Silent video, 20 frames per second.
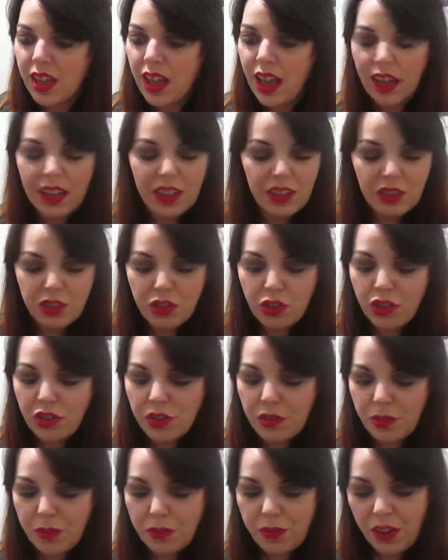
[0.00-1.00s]
And it's
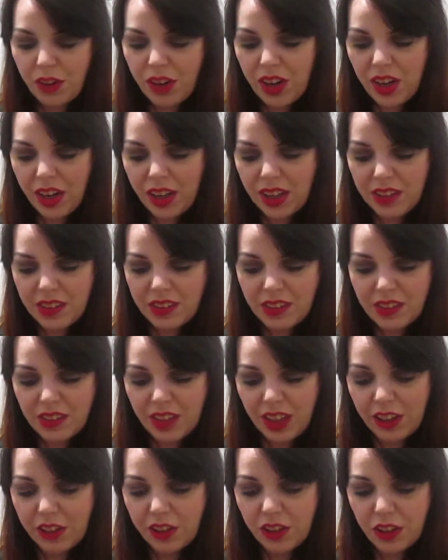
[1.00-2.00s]
just very like a
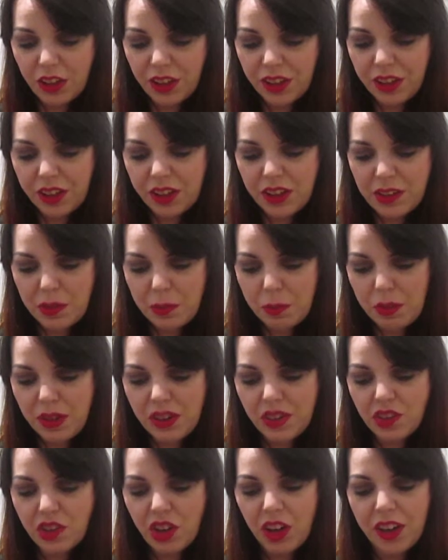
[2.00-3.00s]
skin color. It's a
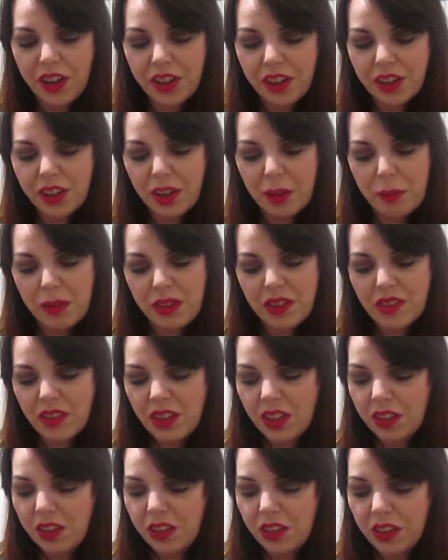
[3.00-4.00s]
bit darker than my
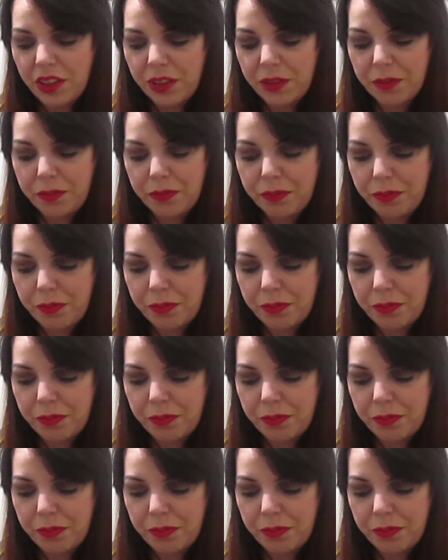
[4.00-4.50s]
skin color.